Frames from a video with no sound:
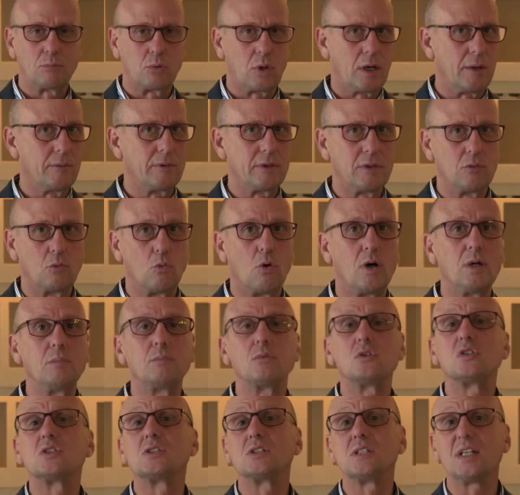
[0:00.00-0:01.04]
probably
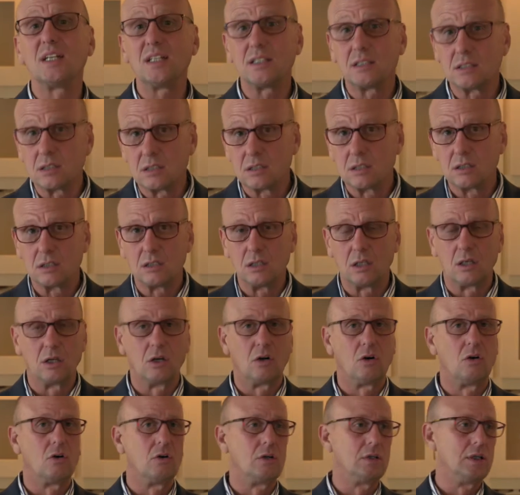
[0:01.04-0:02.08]
1%.
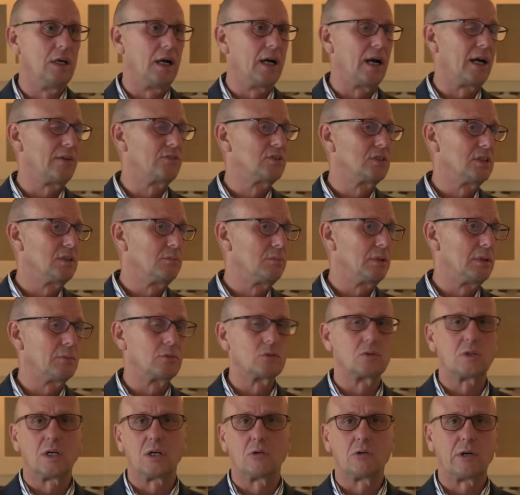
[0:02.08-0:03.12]
And I've seen
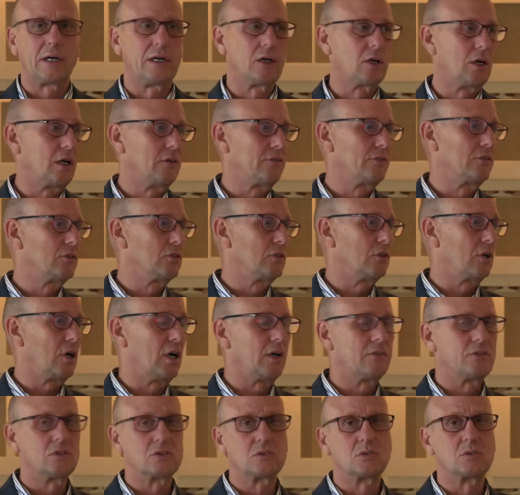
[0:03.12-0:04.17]
people try to write
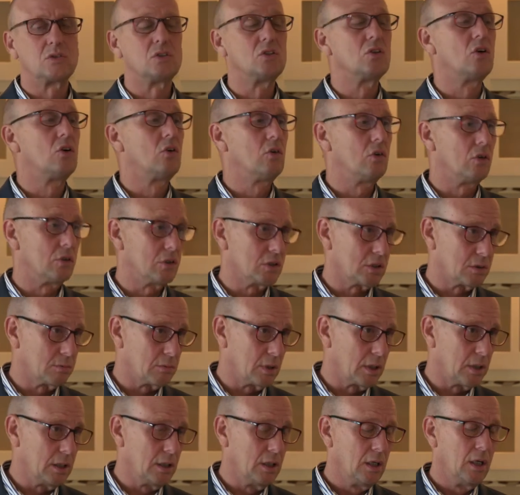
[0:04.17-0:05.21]
offers with no earnest
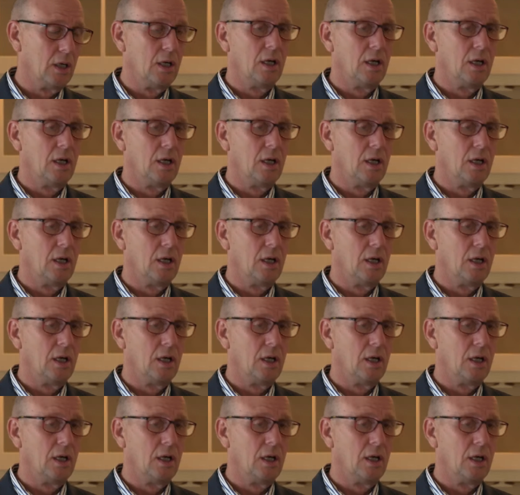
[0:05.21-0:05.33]
money,